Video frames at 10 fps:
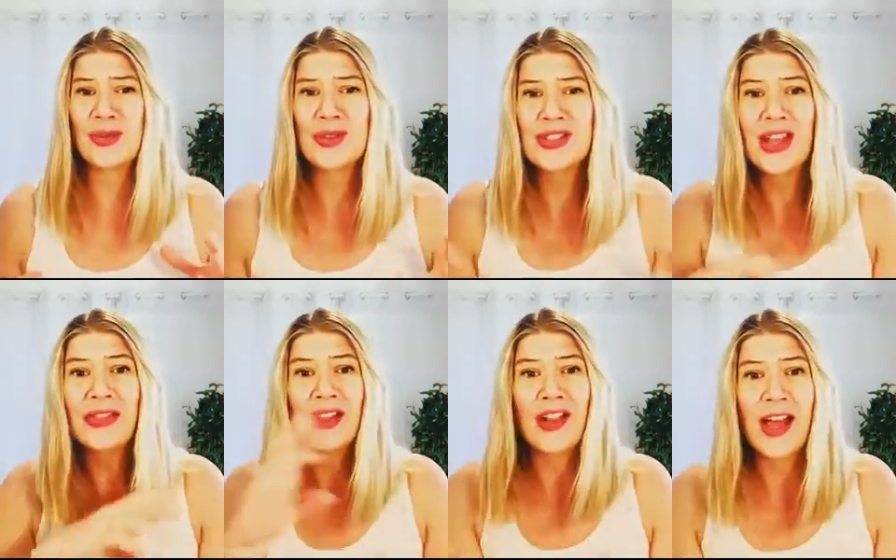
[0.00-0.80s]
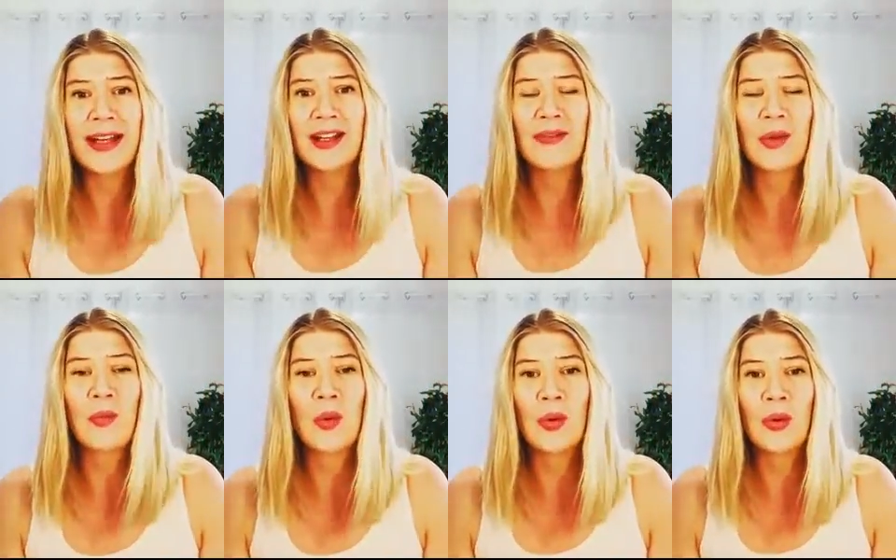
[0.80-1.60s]
which is like the lining of the
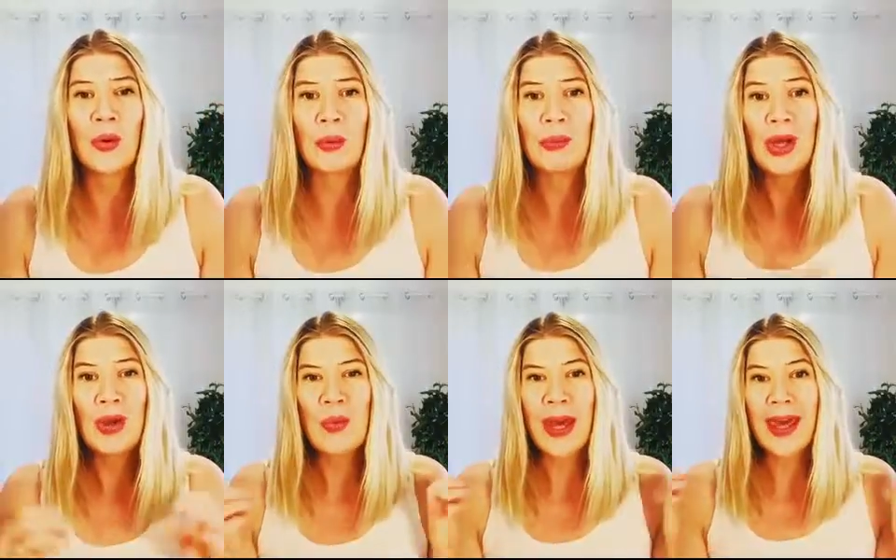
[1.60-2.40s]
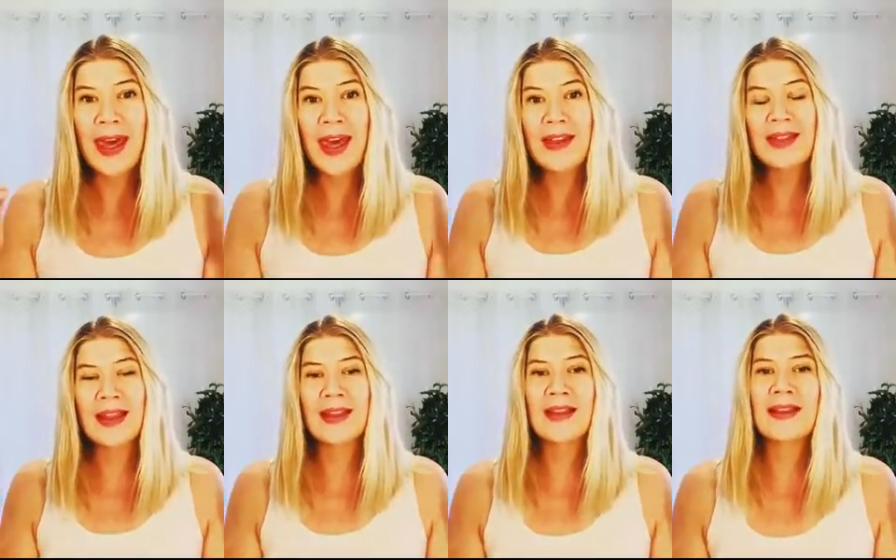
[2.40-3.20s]
womb where
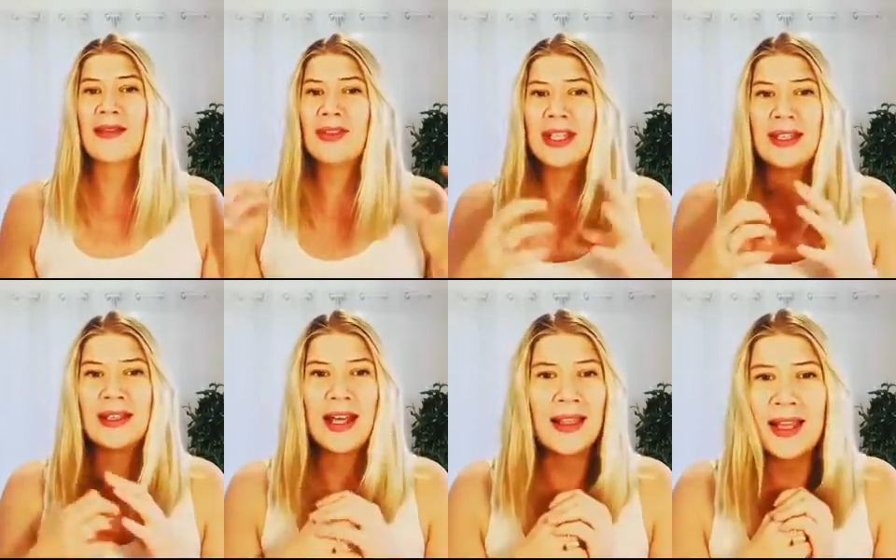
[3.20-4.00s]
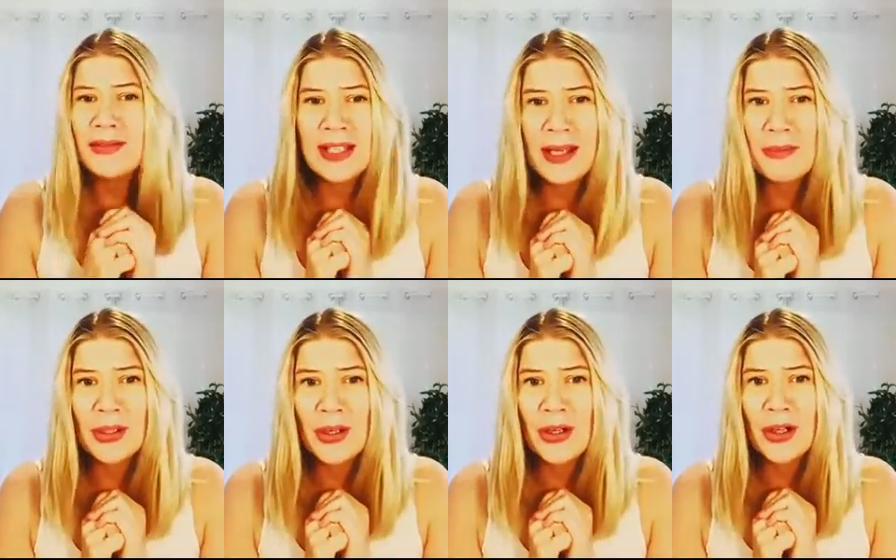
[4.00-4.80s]
the lovely
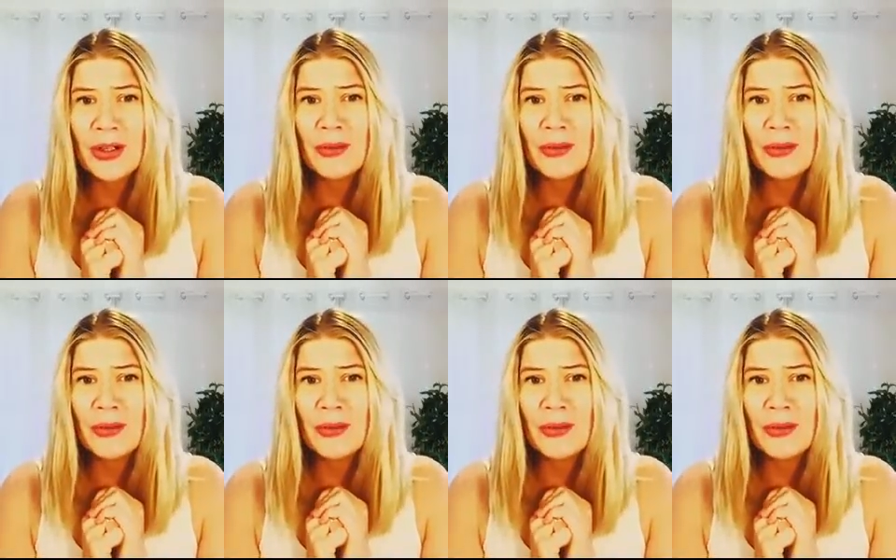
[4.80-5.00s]
embryo,